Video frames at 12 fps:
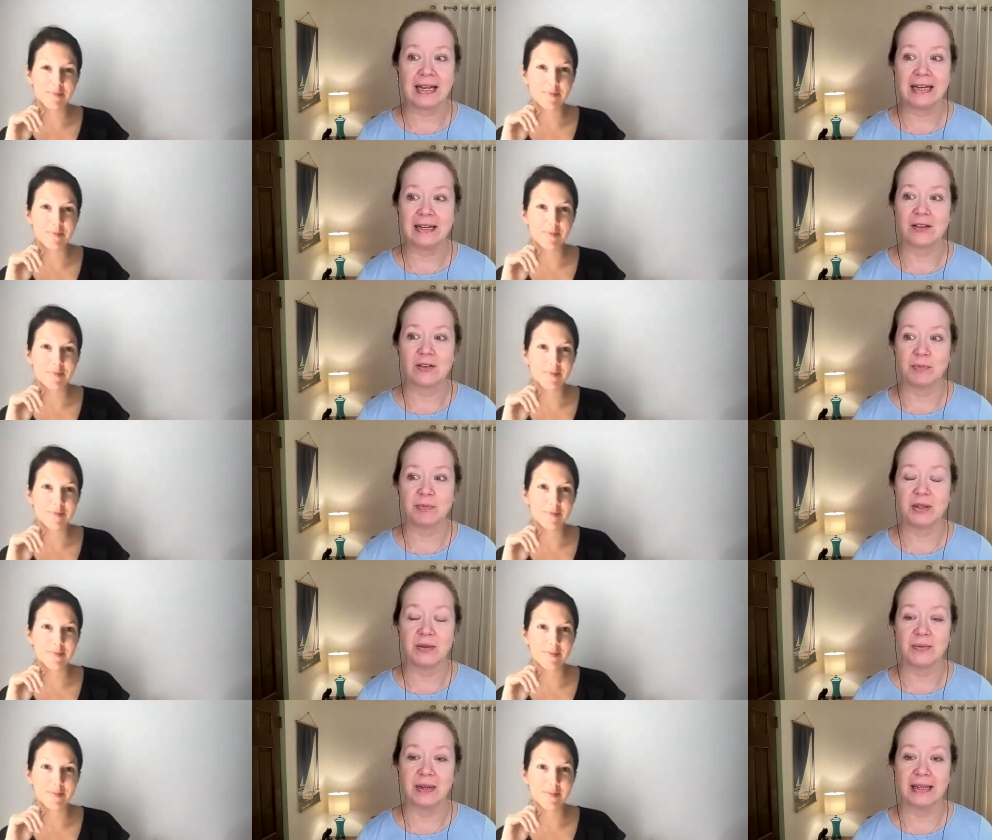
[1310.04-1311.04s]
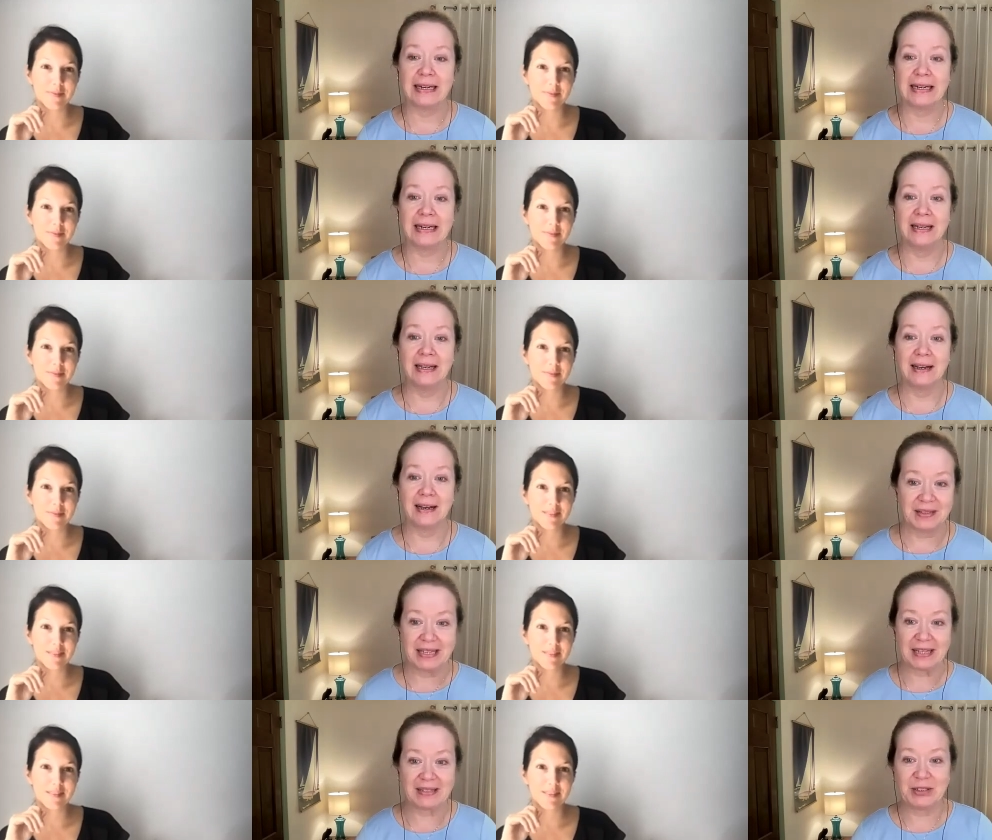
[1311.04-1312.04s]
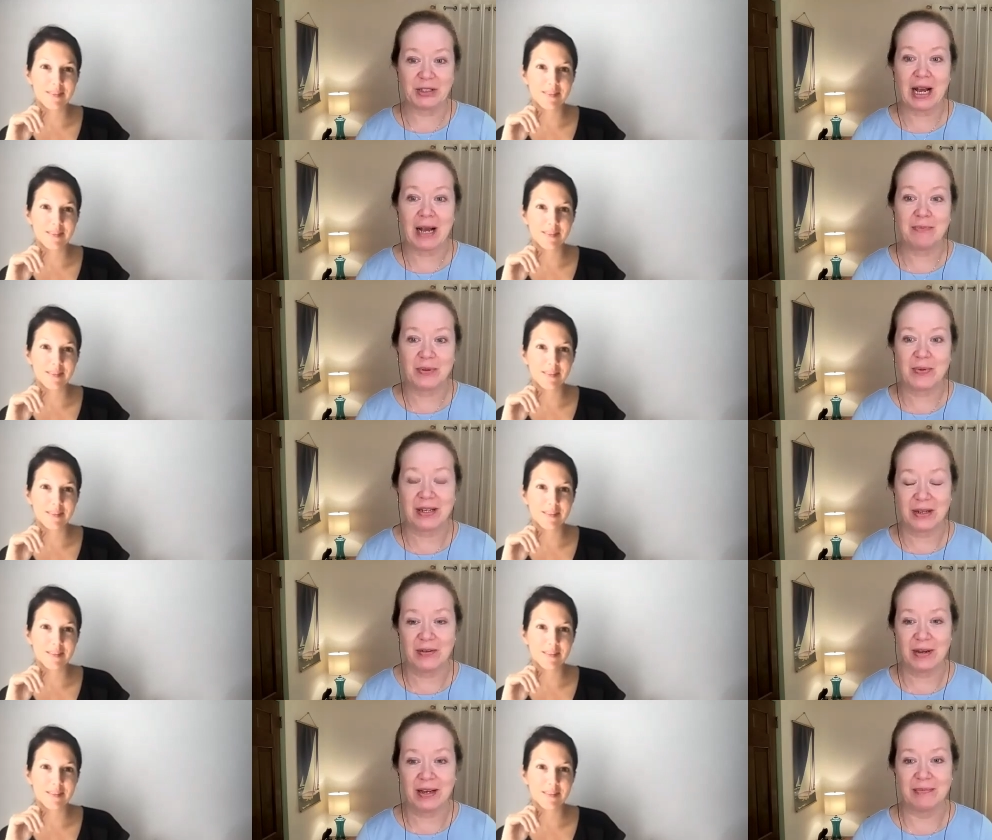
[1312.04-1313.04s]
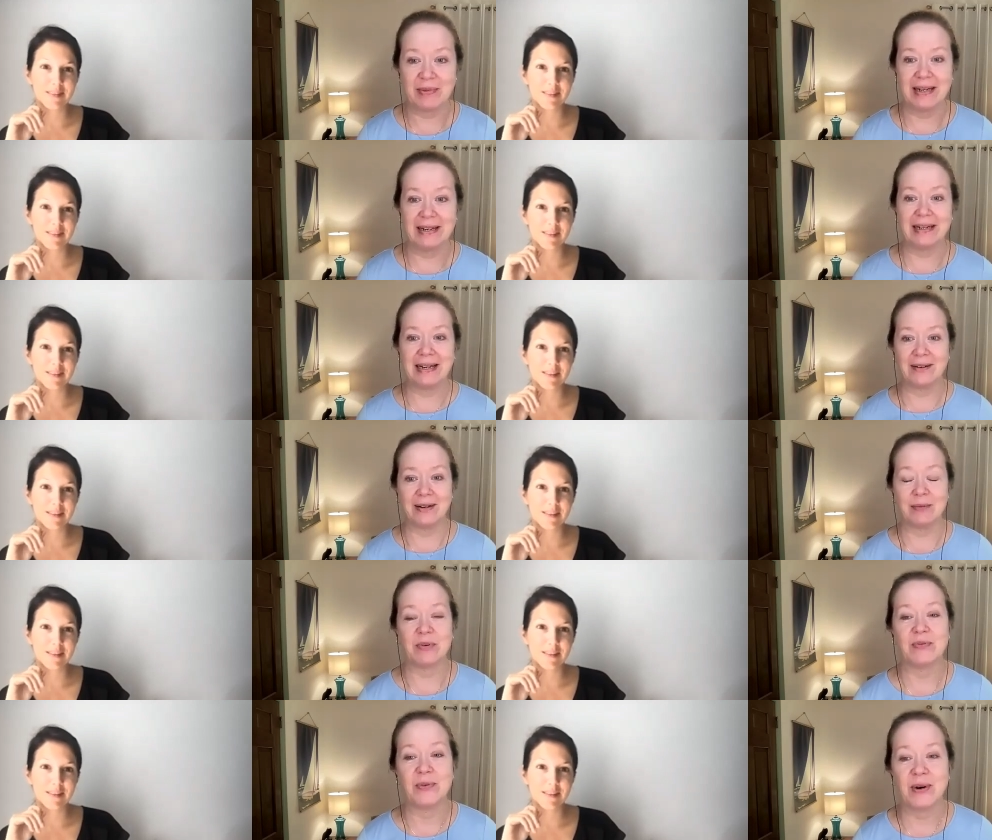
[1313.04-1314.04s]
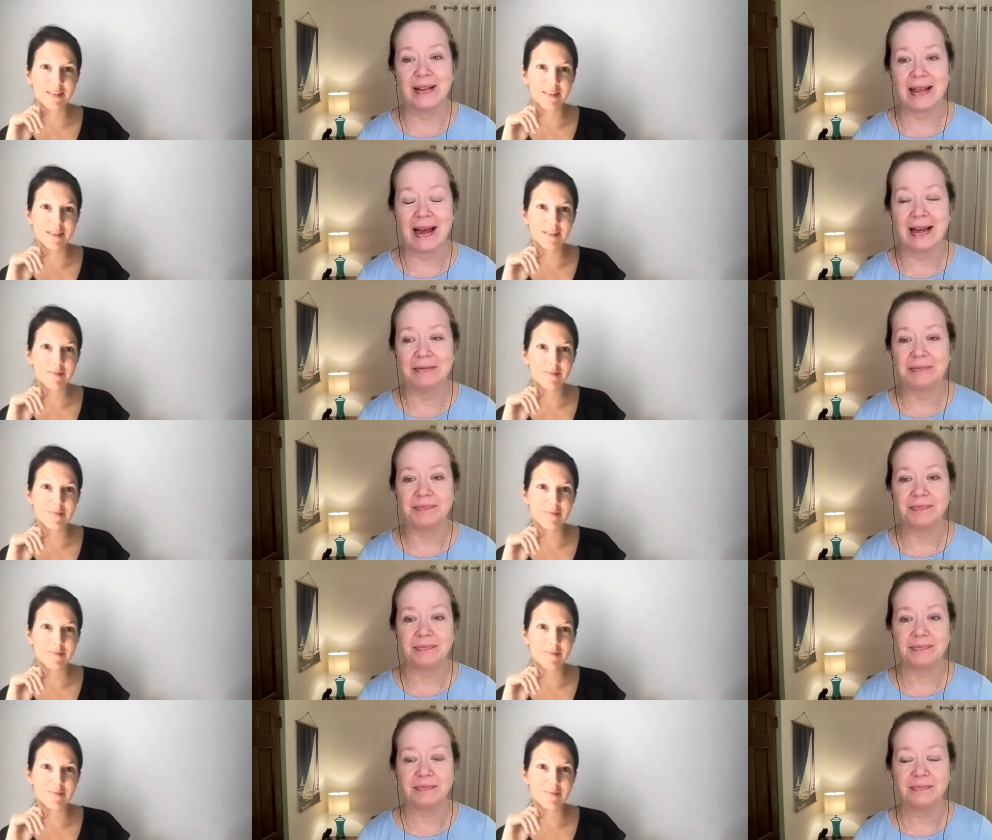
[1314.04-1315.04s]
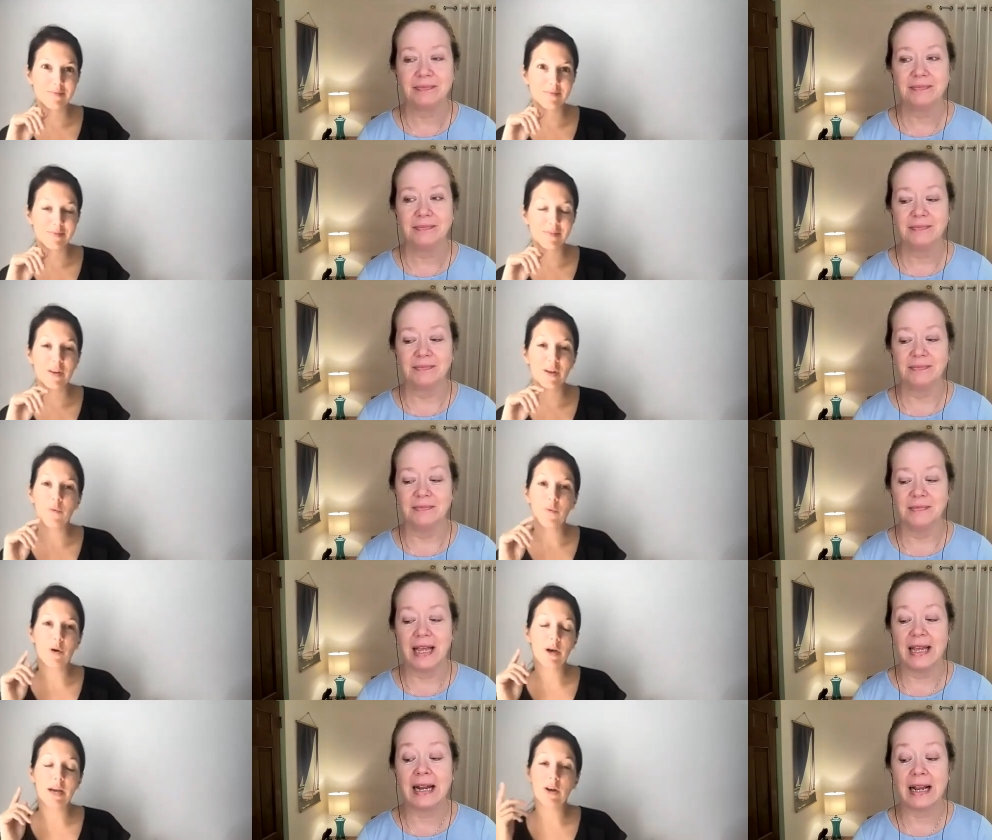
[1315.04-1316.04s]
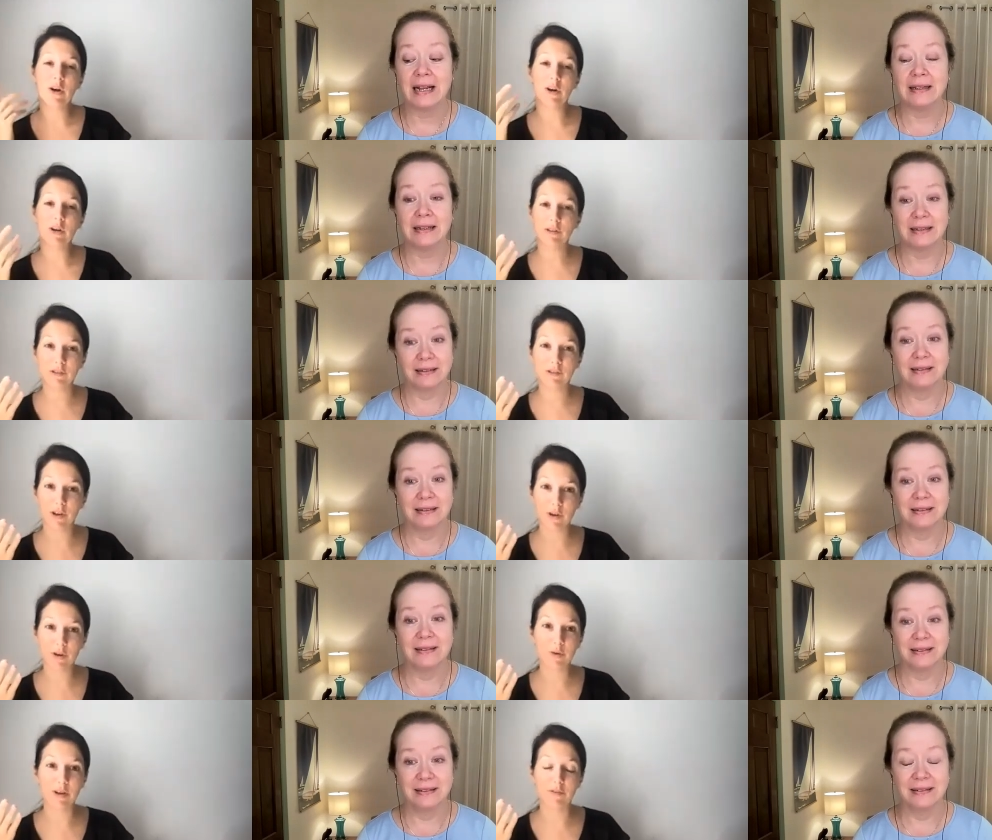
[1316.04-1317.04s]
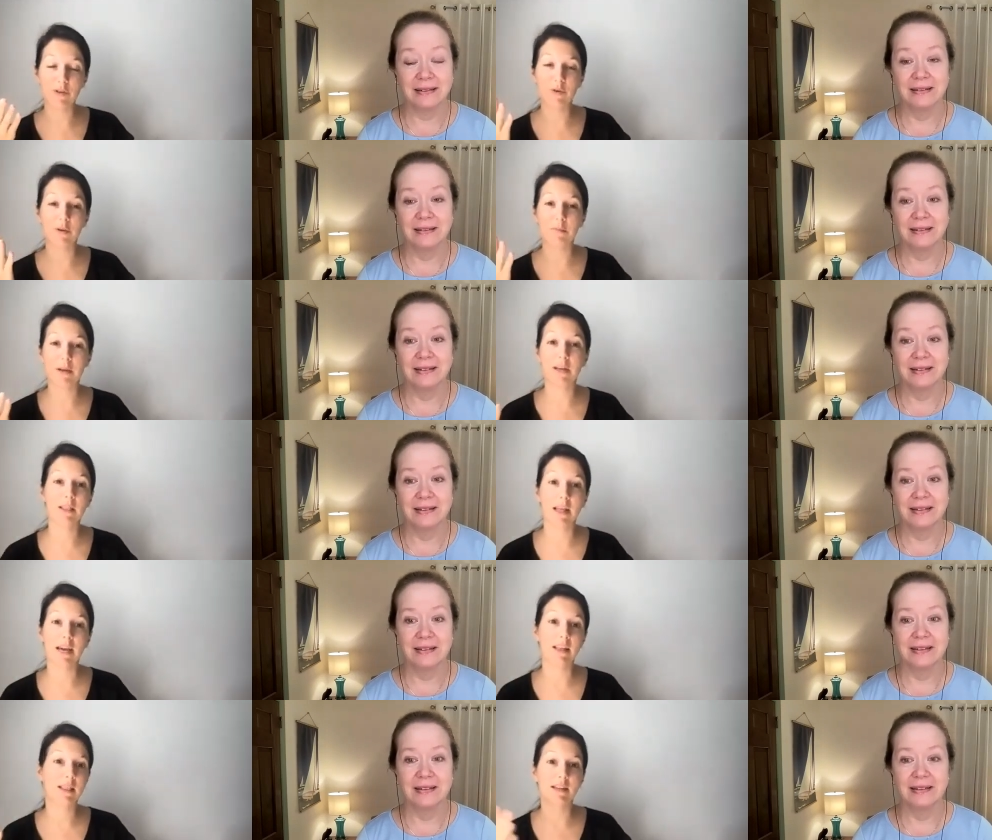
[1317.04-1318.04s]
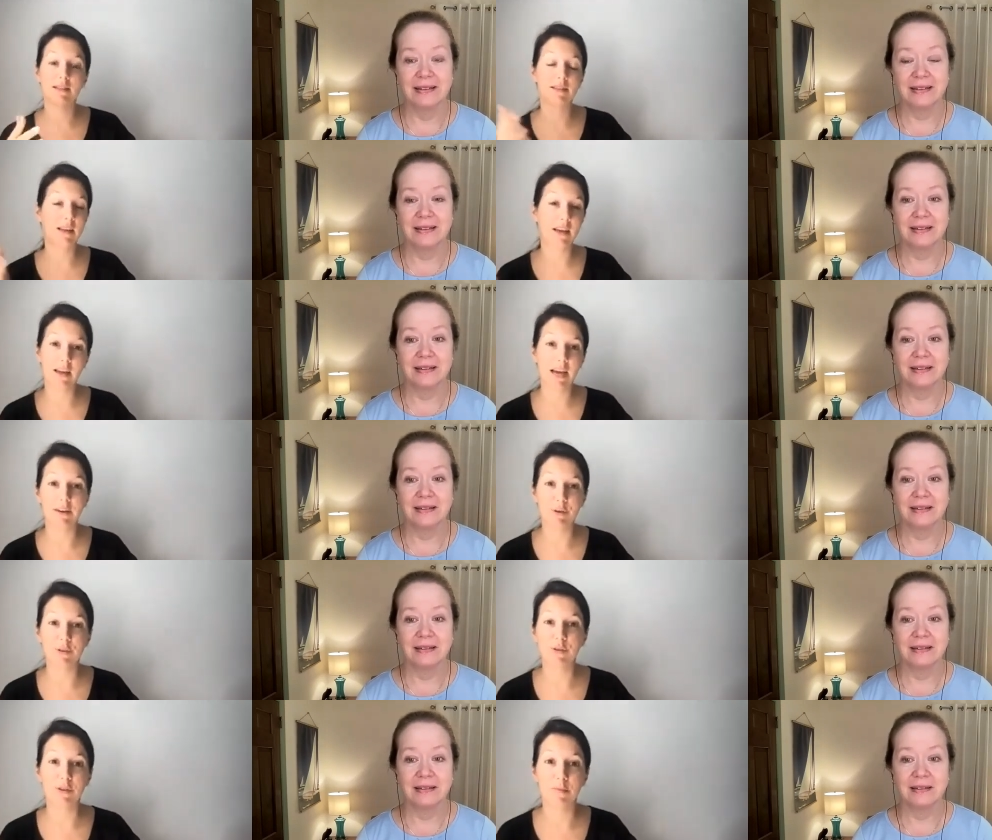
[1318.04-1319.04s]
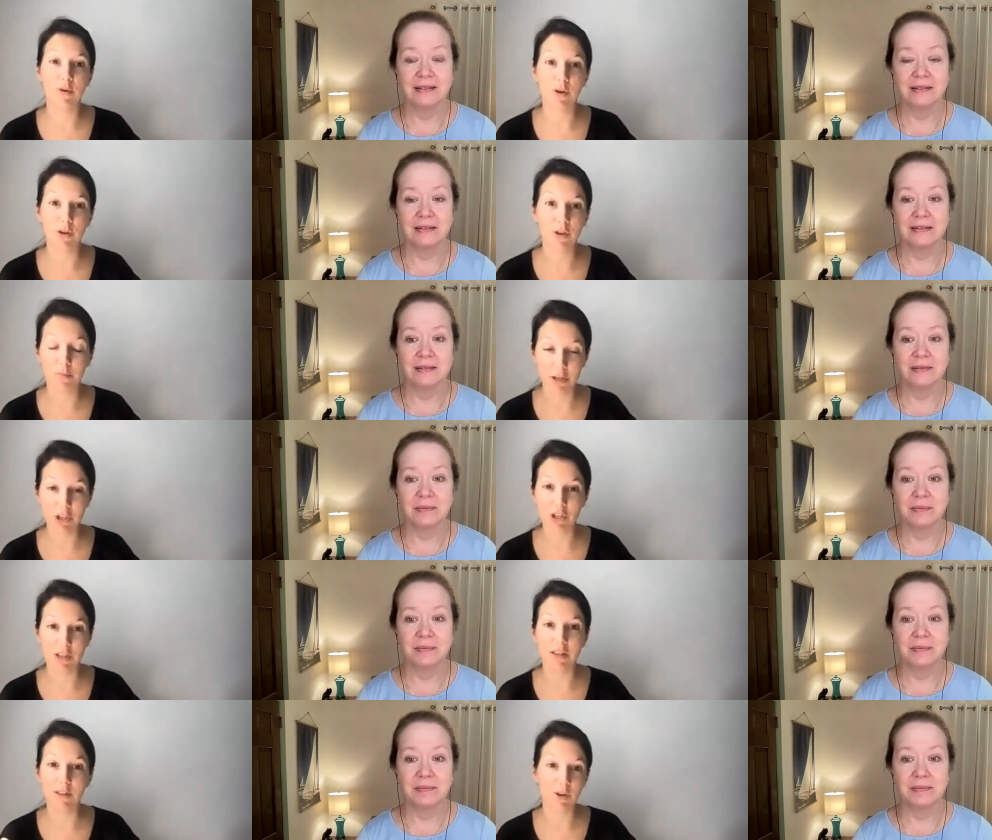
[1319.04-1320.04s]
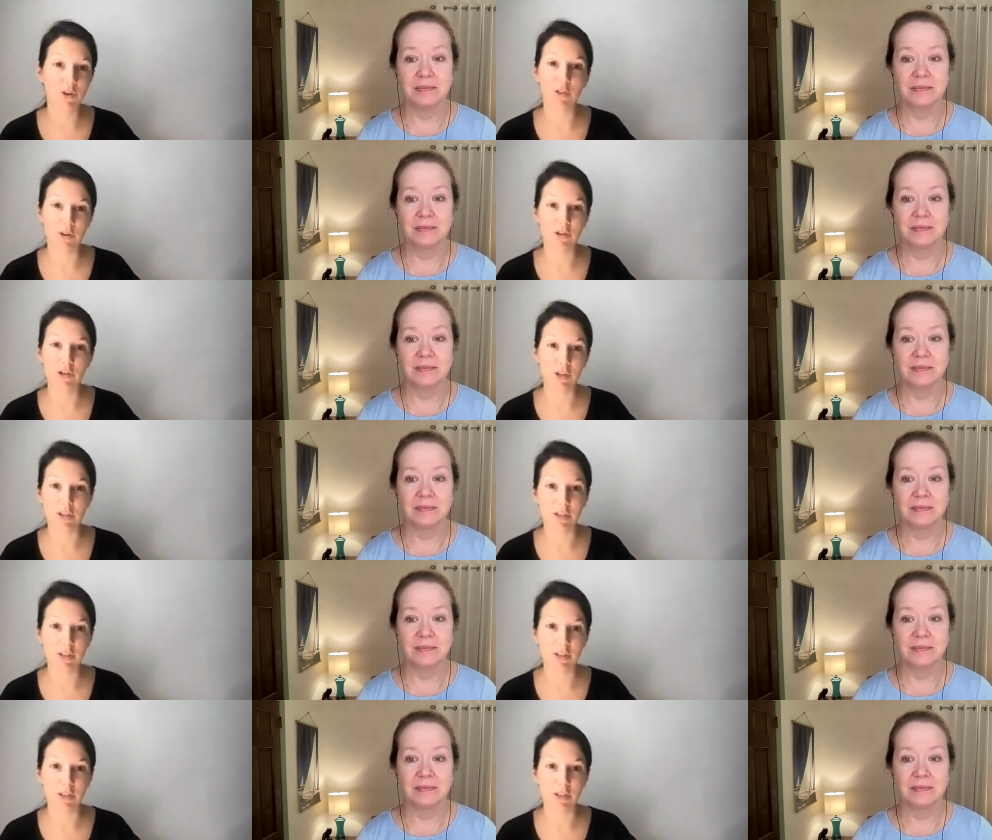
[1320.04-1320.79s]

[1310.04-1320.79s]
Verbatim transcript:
Speaker 1: and then get a description that really doesn't jibe with what you had been hearing before that.
Speaker 2: Well, and, and I, all so if you admit, like, let's say halfway through the book, you mention that they're allergic